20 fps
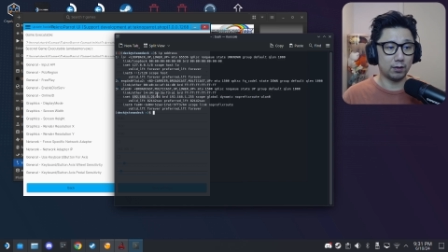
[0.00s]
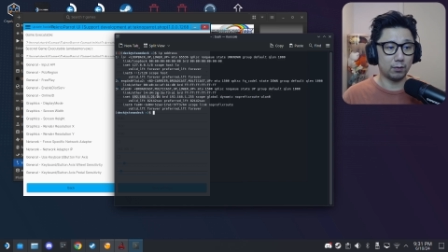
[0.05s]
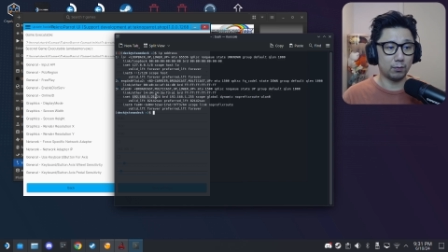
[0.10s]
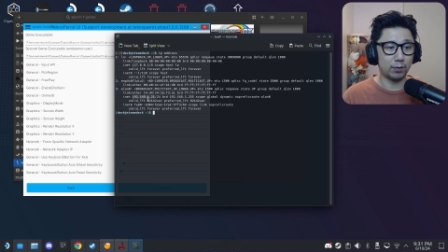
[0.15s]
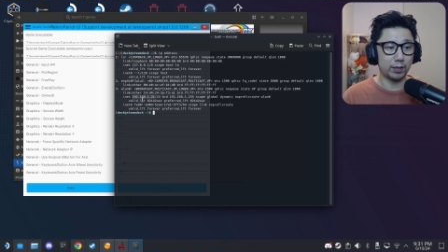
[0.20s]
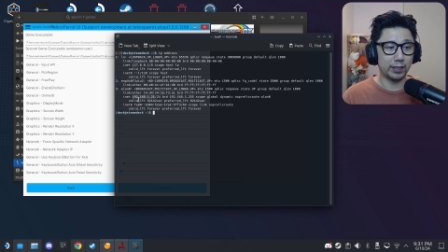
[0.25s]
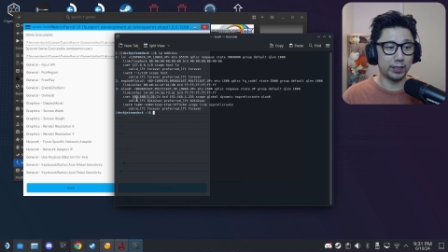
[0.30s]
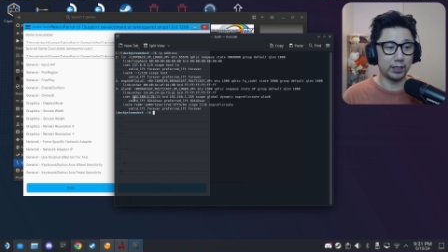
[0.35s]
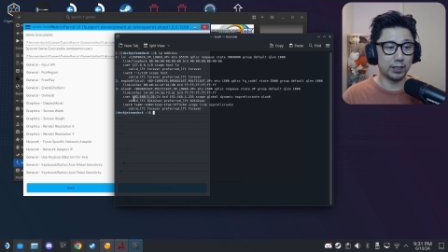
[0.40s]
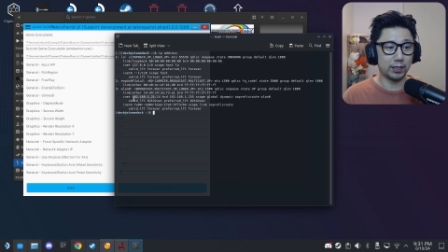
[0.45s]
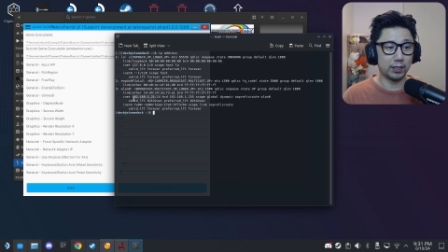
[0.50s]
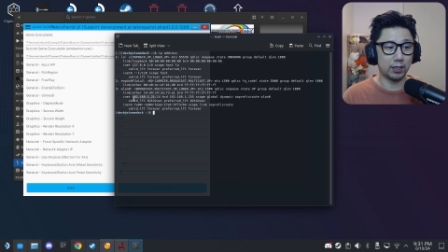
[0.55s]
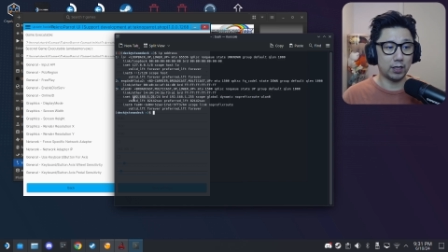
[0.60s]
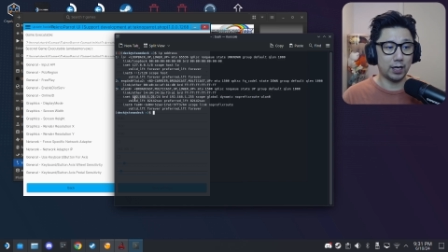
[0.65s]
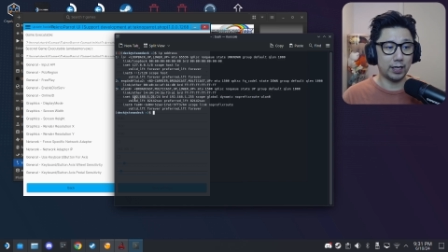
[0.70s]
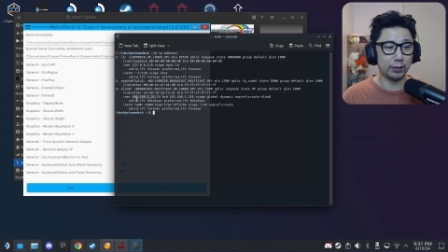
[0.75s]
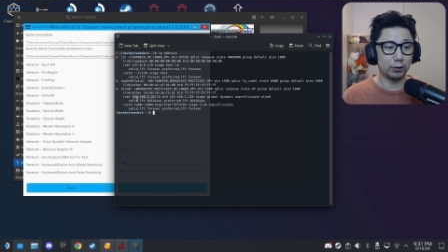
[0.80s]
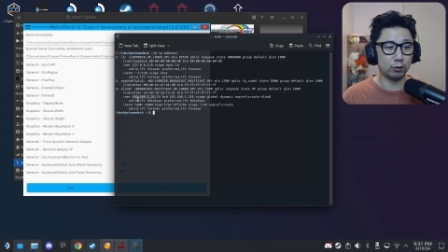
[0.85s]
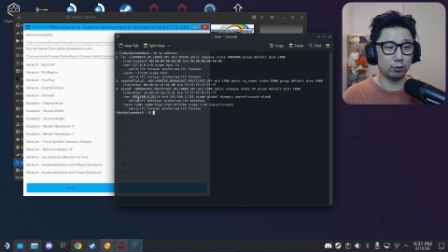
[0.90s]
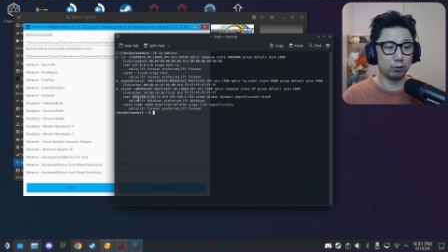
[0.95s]

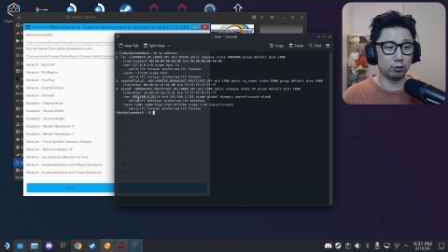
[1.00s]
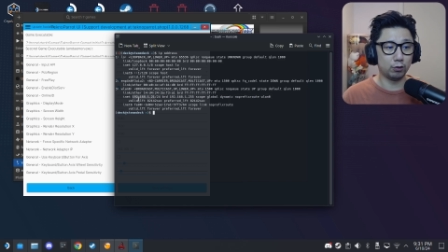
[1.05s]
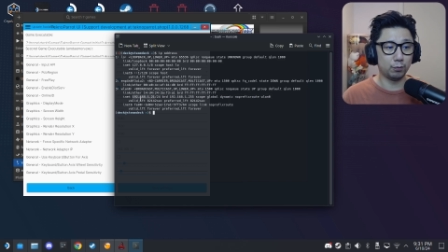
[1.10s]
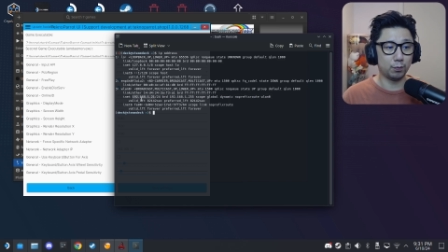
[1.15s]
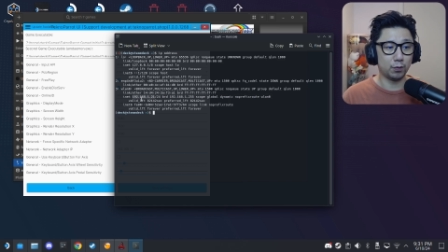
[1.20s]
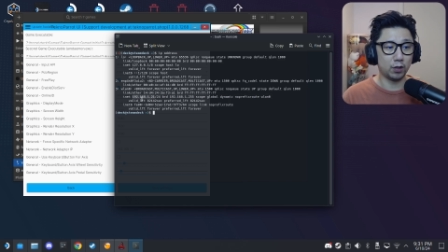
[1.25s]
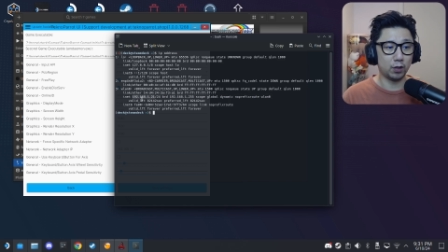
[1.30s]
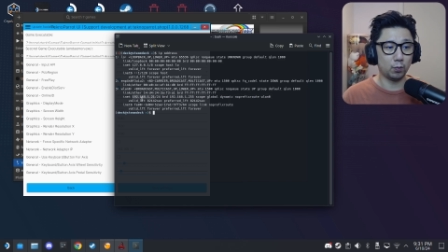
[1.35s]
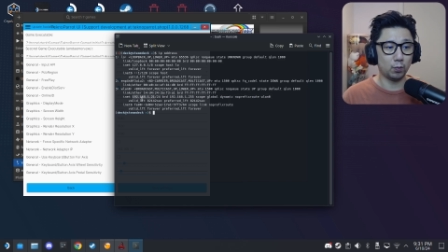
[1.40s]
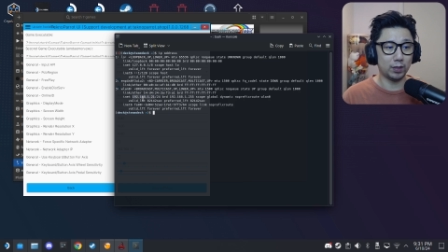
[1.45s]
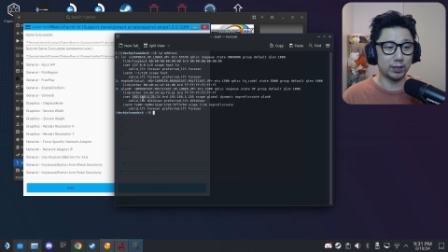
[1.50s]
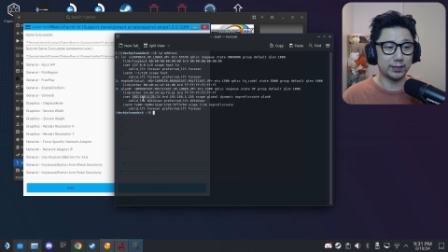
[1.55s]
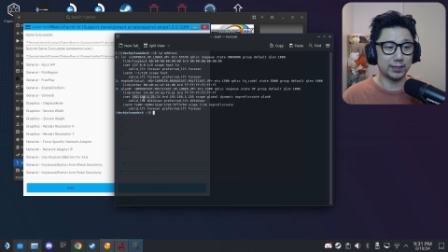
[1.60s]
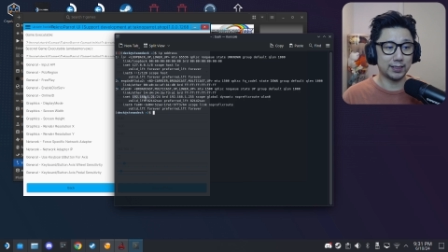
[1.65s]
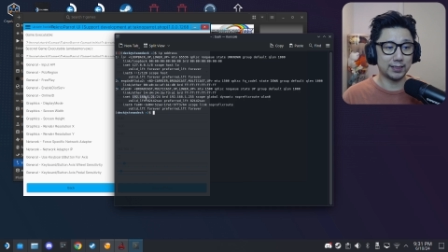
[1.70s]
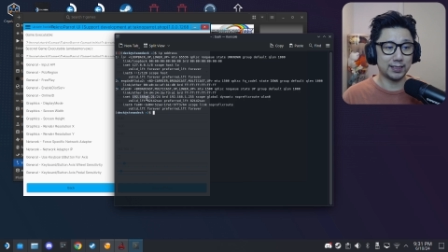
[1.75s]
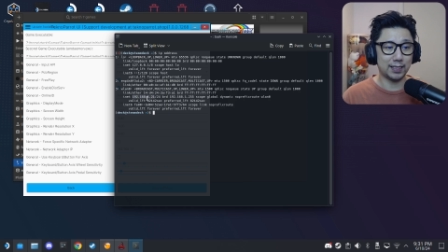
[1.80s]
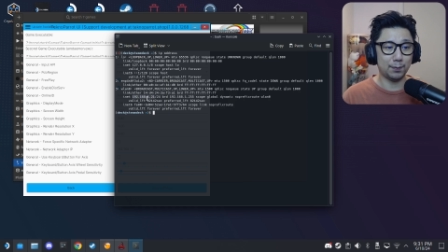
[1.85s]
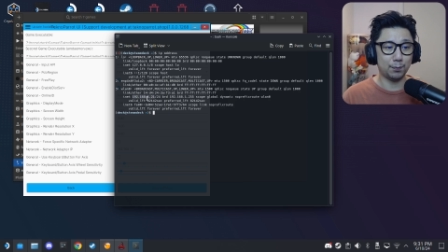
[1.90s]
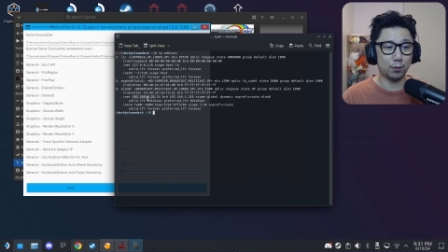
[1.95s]

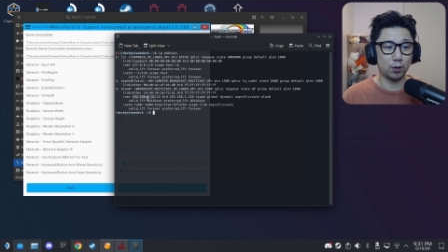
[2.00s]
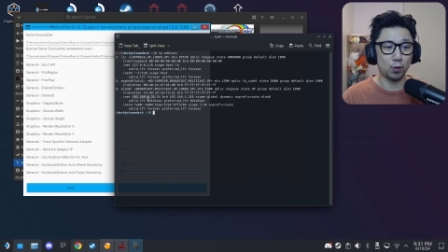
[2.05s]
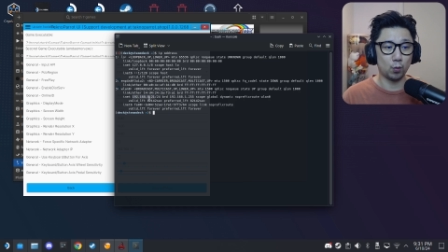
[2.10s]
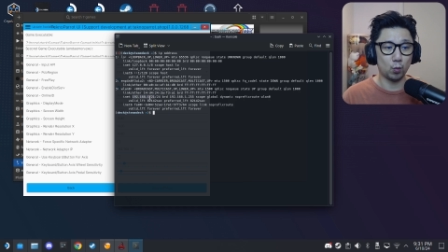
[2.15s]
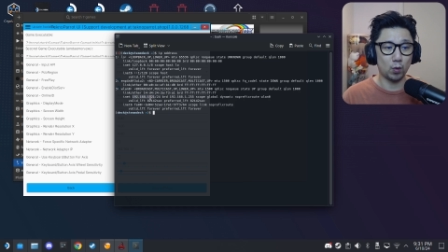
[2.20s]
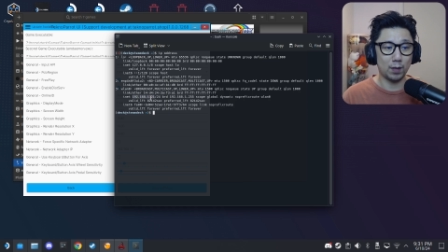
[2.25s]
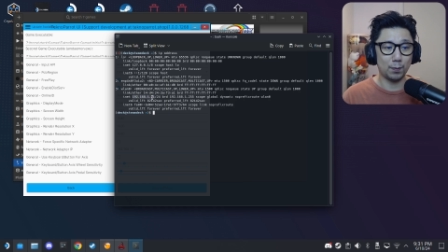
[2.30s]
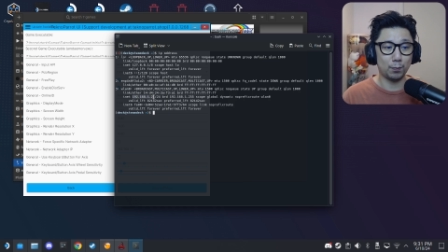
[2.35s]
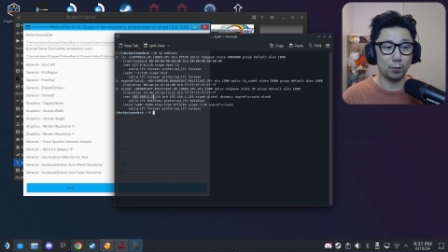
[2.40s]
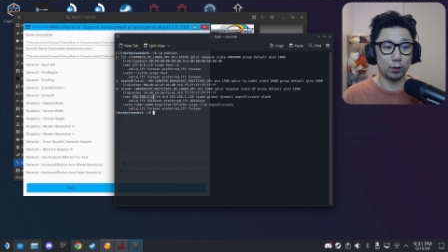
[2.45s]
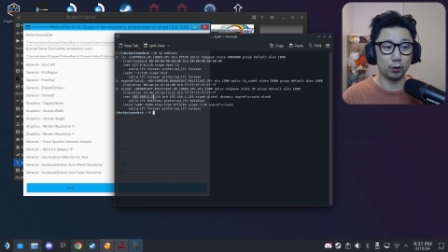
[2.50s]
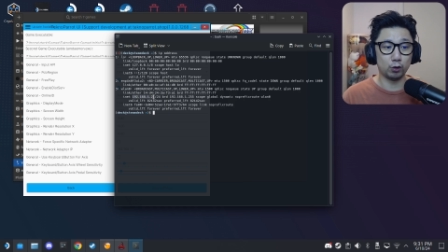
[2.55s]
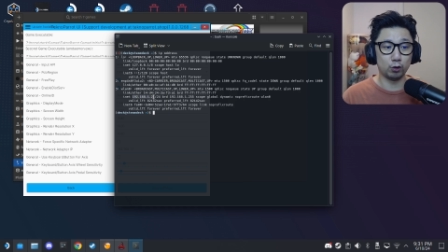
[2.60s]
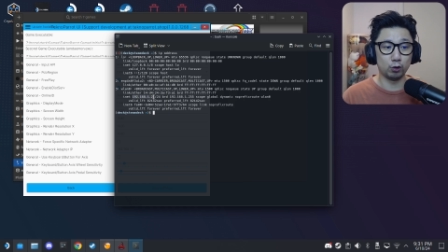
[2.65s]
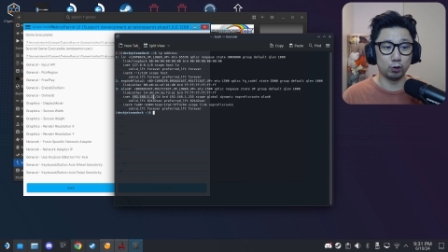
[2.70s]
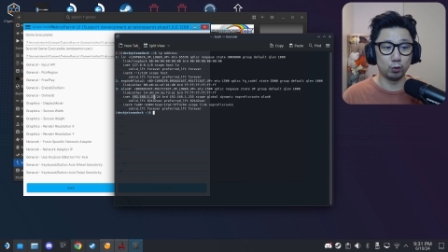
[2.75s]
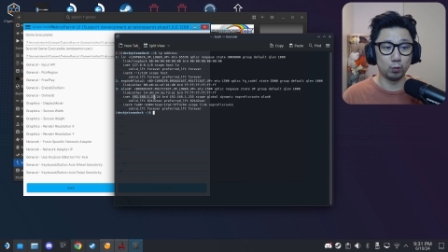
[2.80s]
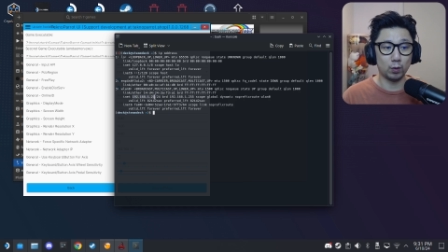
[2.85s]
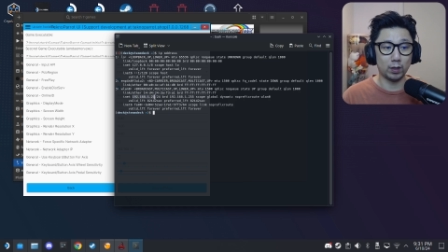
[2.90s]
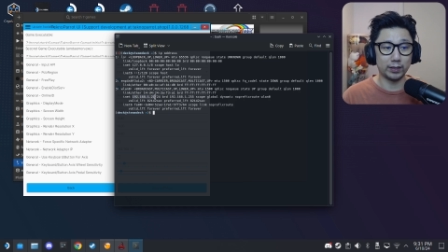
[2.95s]

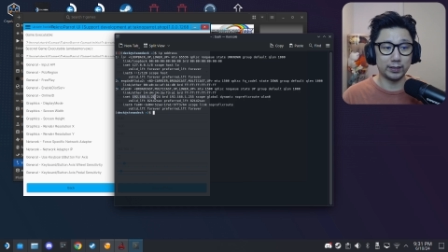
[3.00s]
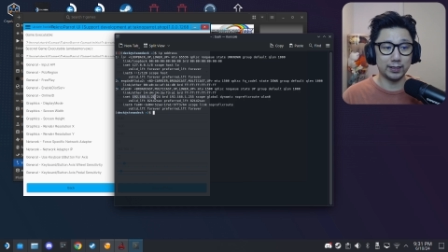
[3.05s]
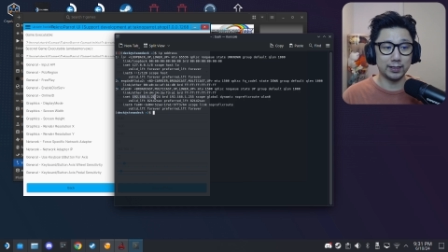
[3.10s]
192.168.1.21.